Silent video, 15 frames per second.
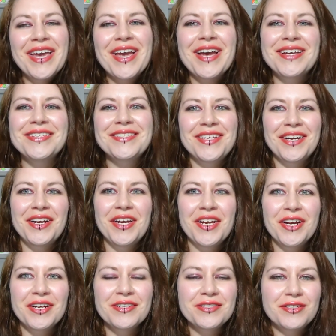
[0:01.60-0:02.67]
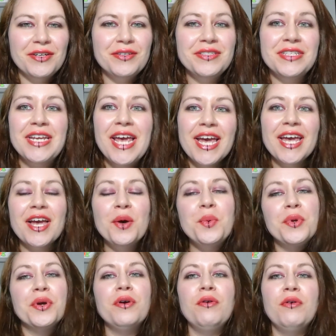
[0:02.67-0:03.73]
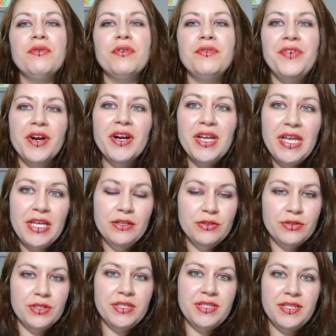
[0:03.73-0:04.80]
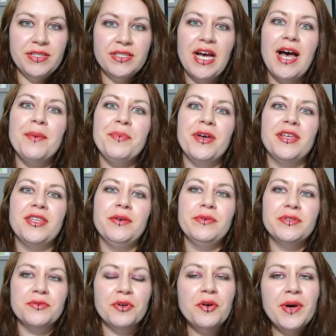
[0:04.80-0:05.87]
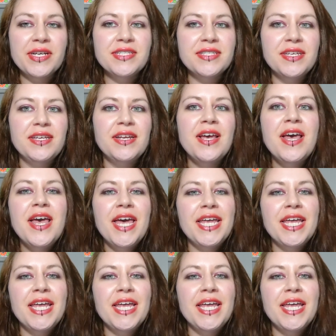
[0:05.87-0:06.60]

Hey guys, Sarah here. So today I want to go over a very interesting topic that was requested,